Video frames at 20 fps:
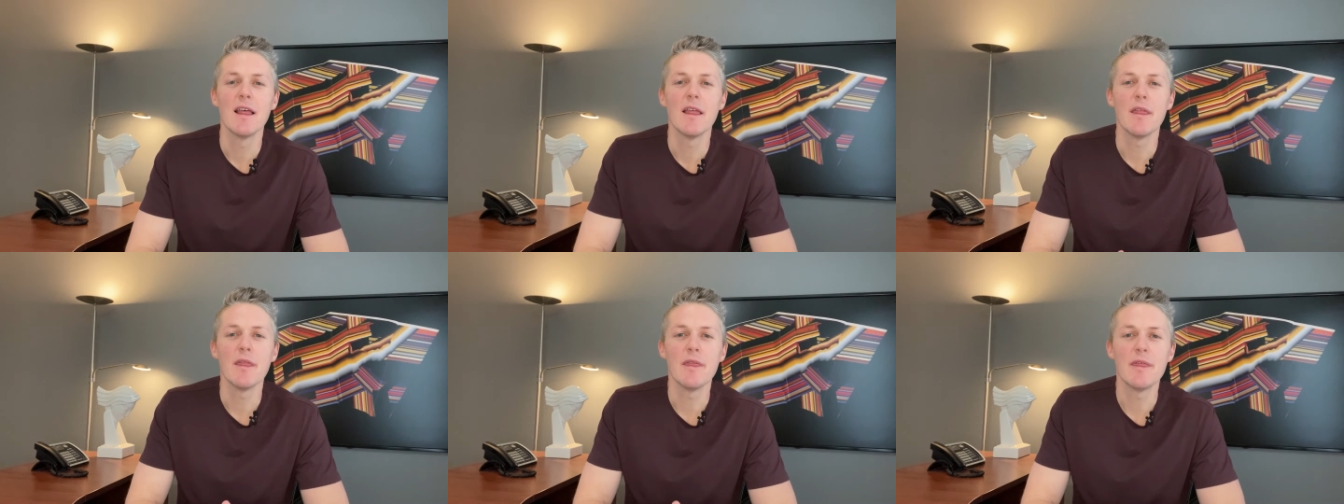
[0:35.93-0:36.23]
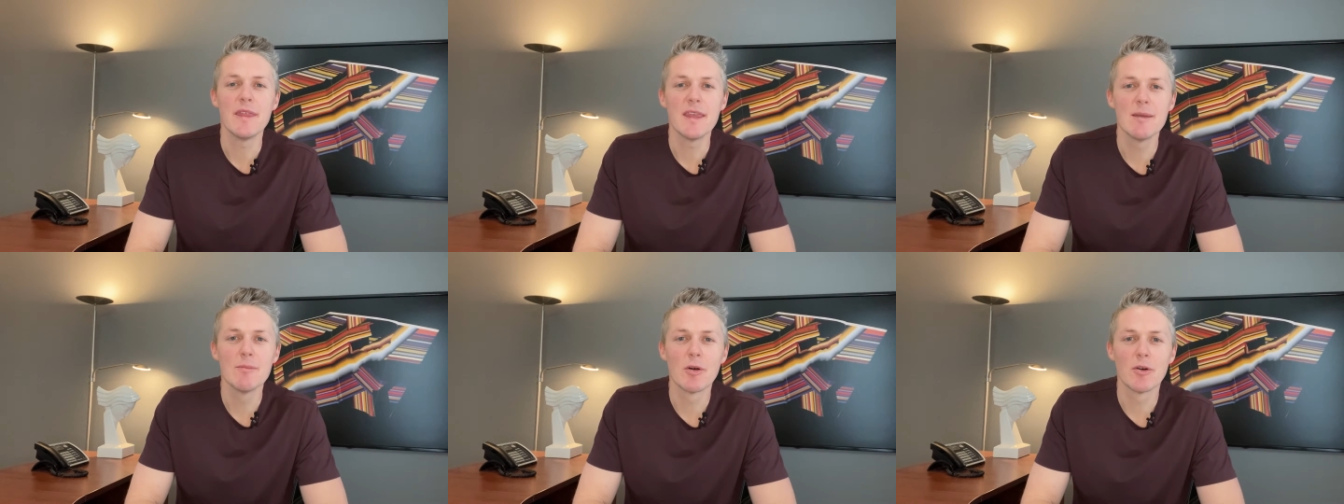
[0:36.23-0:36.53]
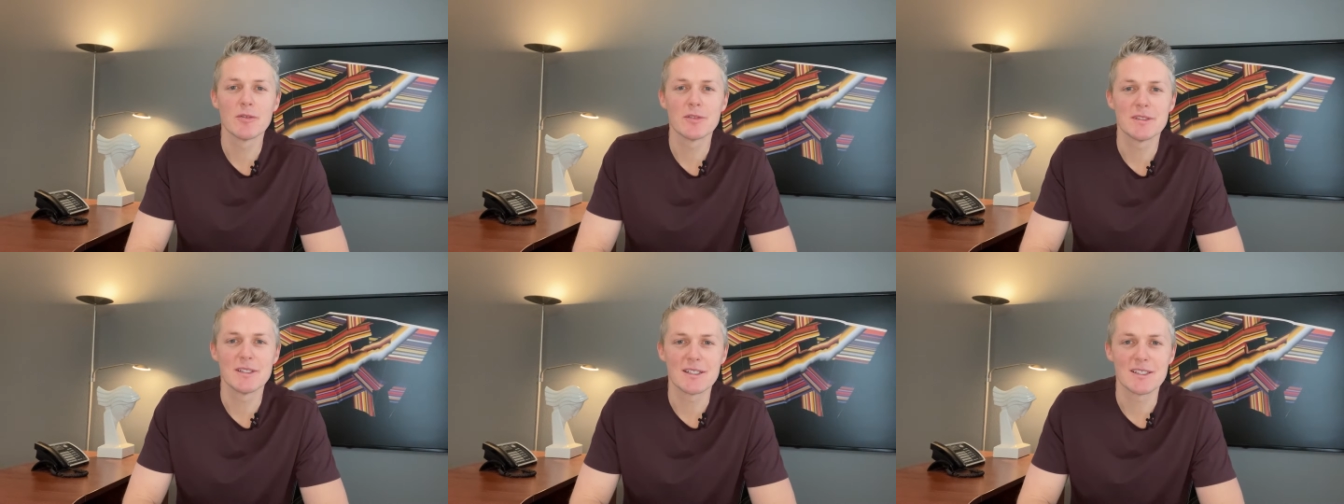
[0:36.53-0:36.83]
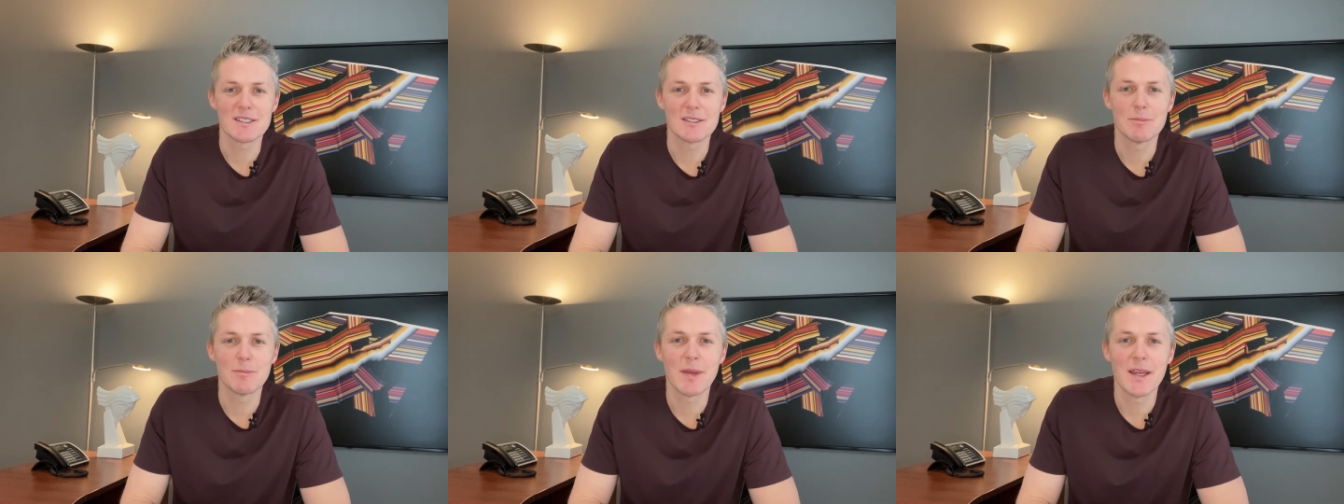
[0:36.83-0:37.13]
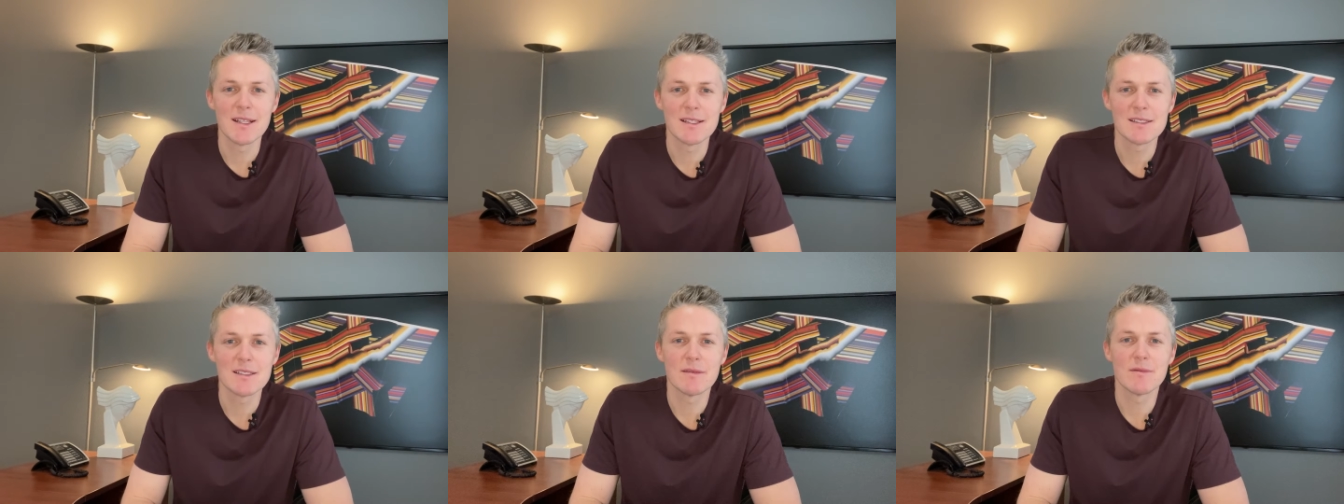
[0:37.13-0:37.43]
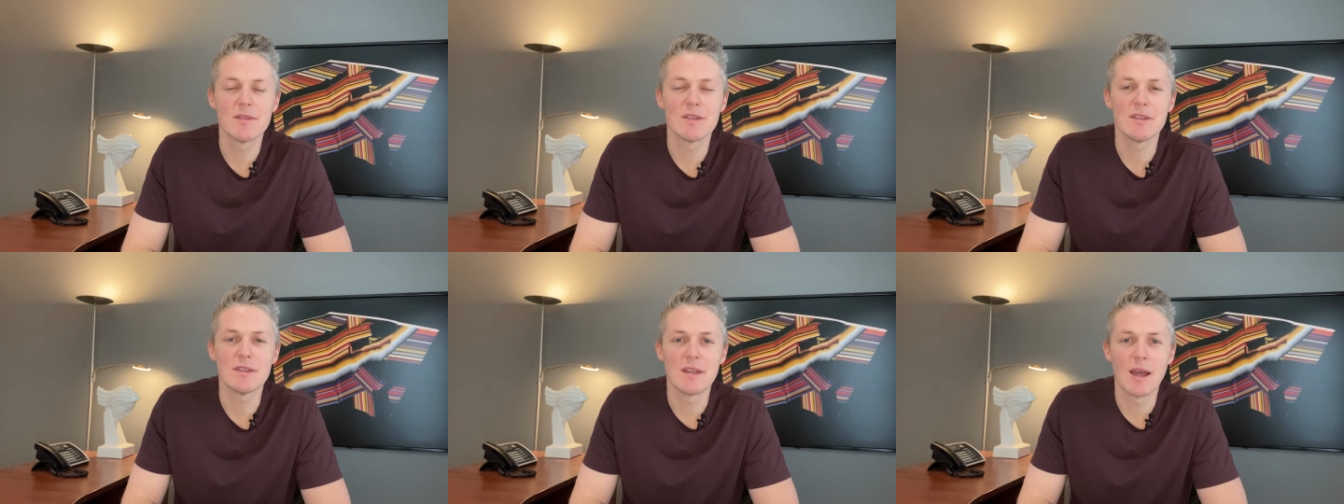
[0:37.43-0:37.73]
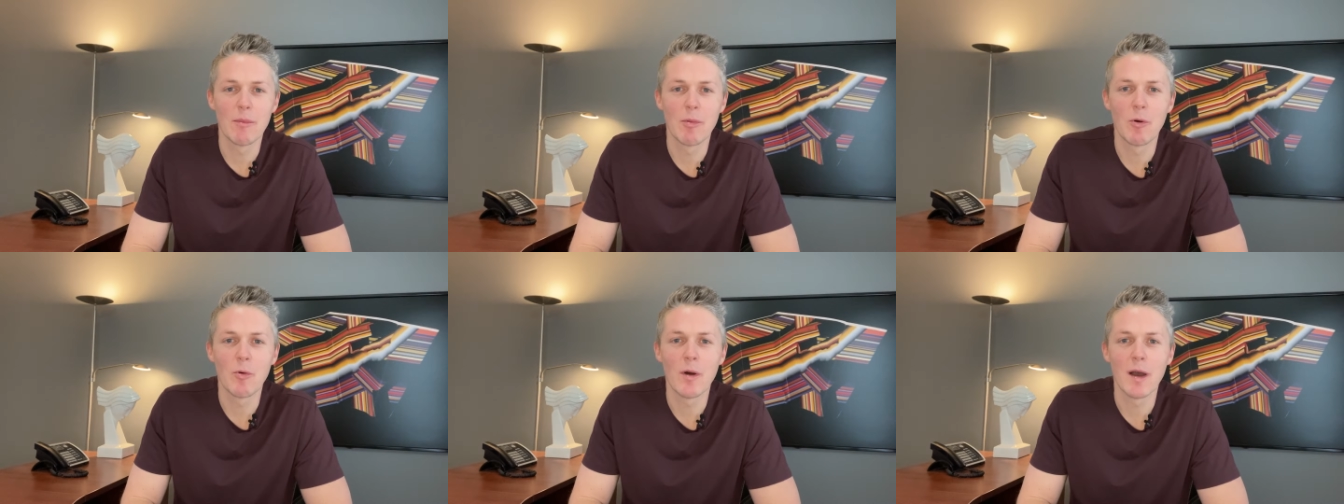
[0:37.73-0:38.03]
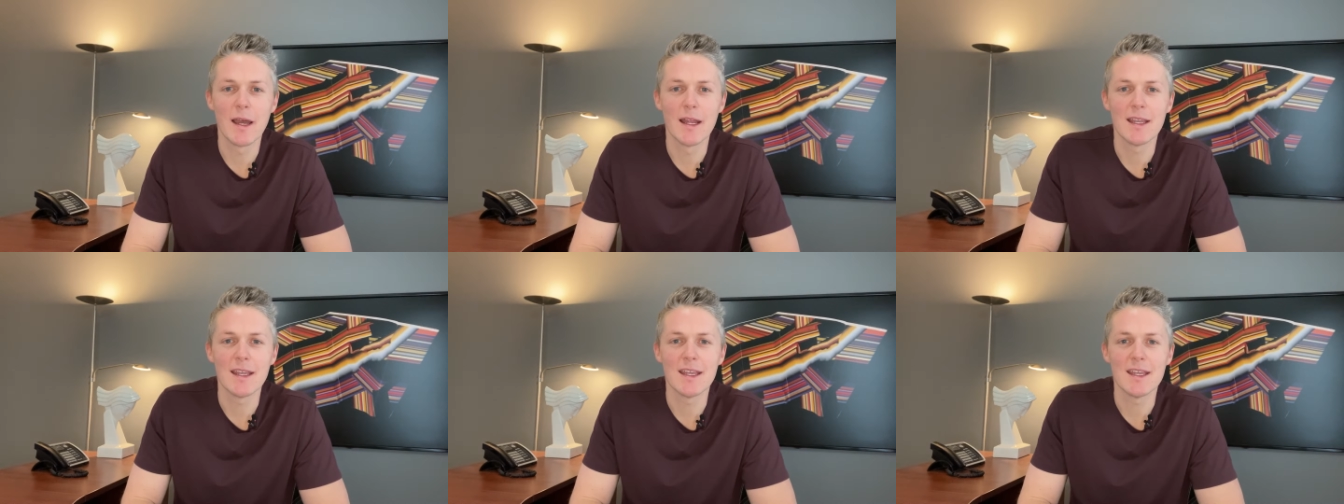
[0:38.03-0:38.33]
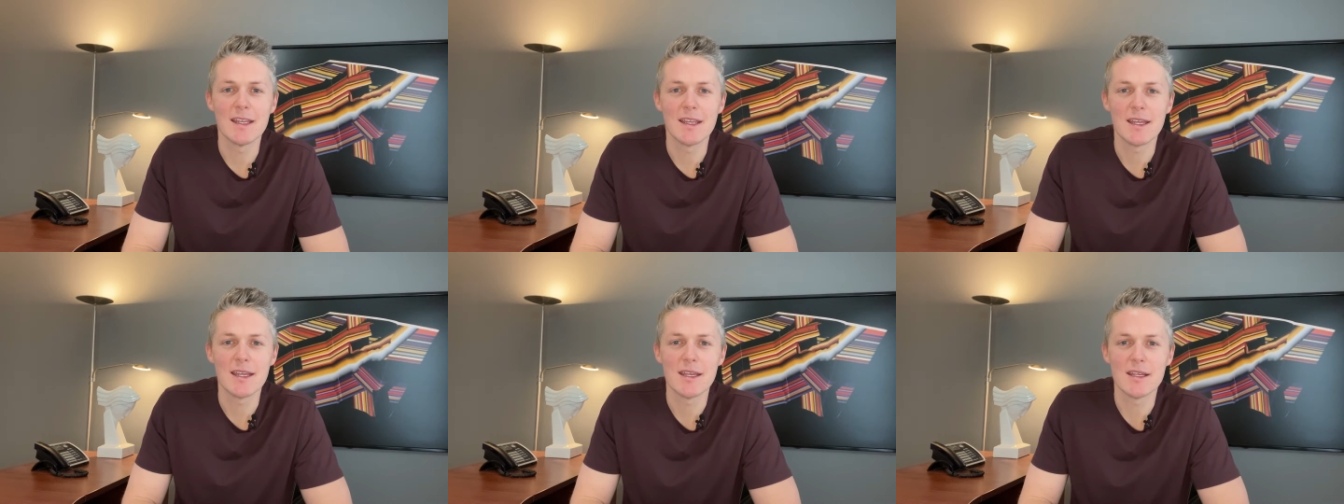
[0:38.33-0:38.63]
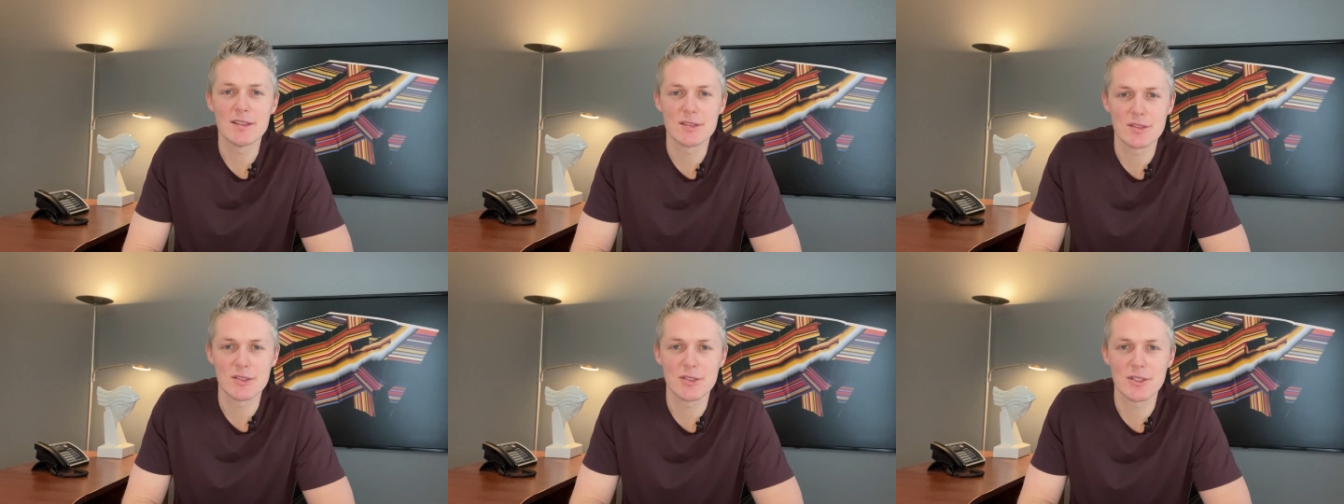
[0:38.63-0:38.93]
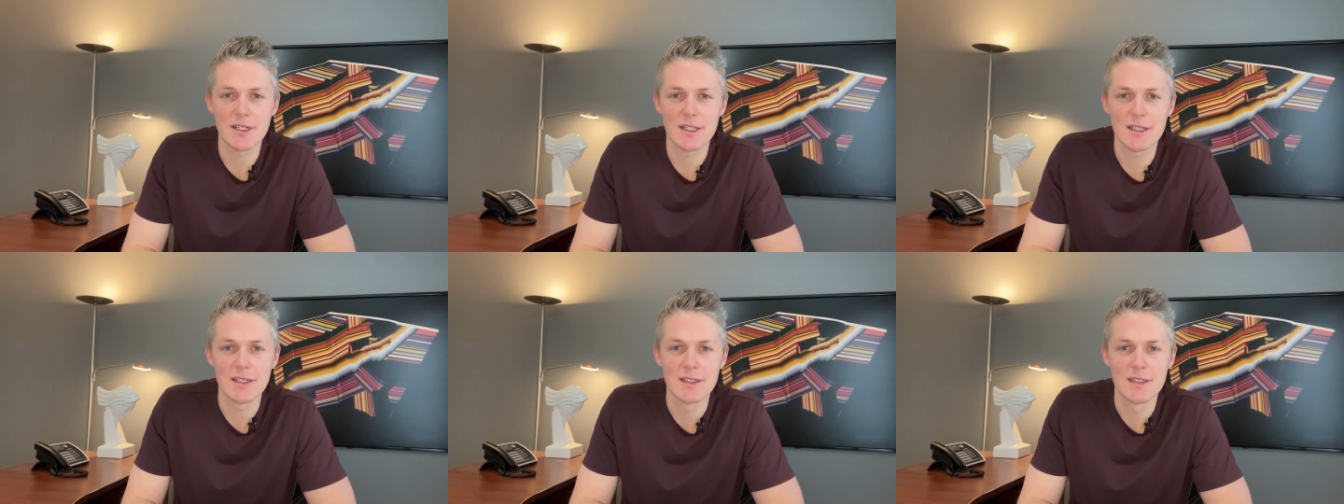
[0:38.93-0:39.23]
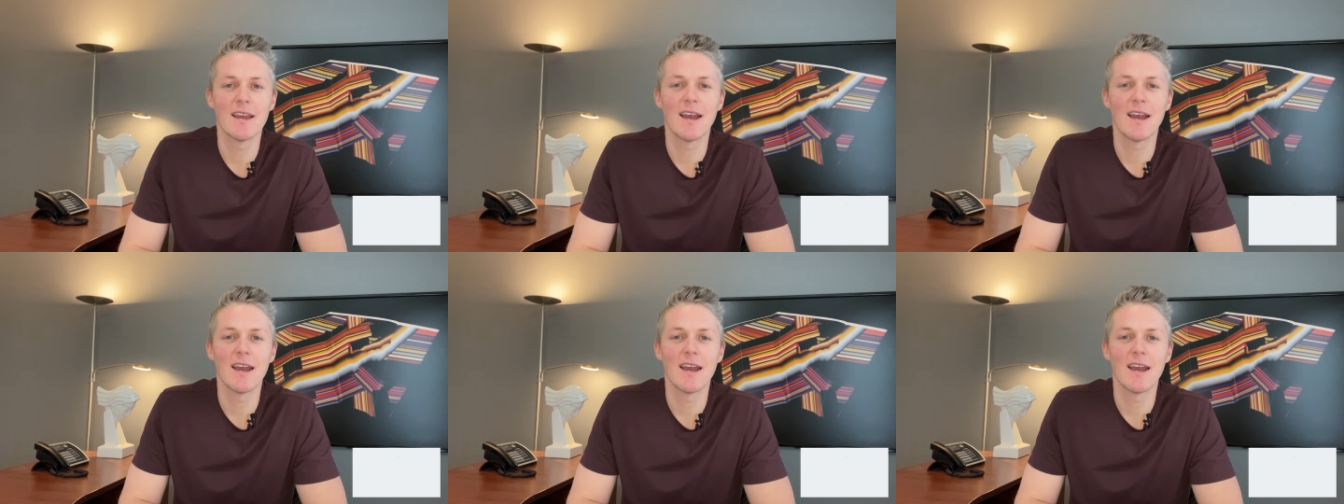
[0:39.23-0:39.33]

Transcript: the most expensive double wide in history.